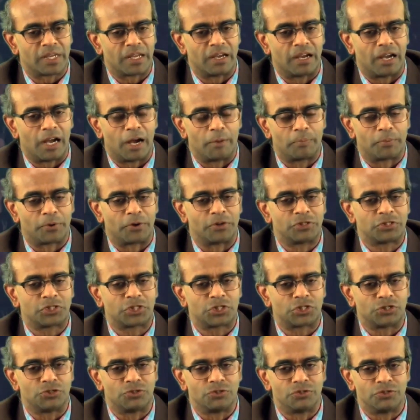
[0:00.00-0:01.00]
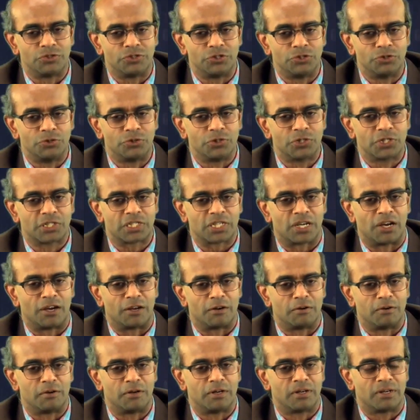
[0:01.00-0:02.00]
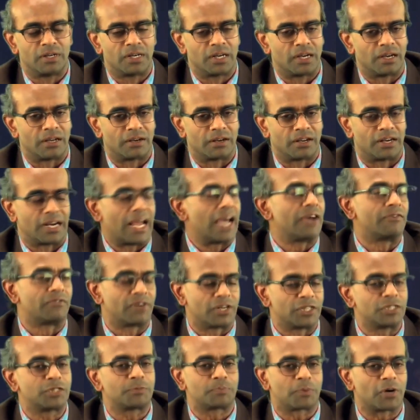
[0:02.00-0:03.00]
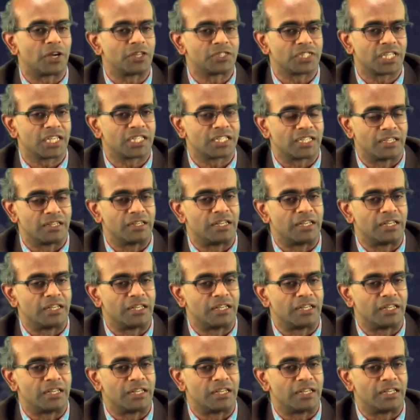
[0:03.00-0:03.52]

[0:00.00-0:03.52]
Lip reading: approach to use on an average project.